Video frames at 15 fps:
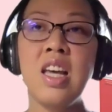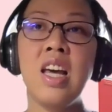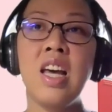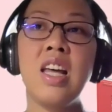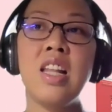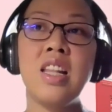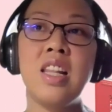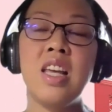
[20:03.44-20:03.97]

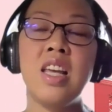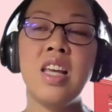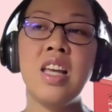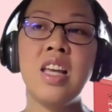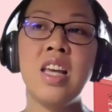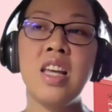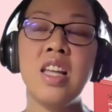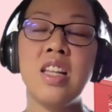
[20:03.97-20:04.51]
And
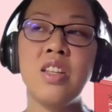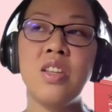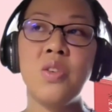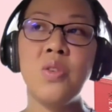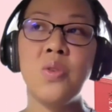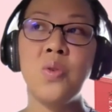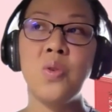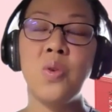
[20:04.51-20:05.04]
then
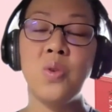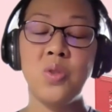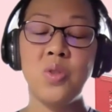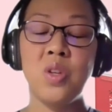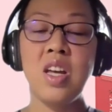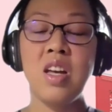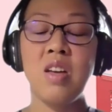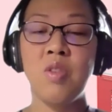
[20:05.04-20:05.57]
you also
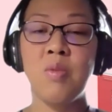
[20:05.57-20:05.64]
have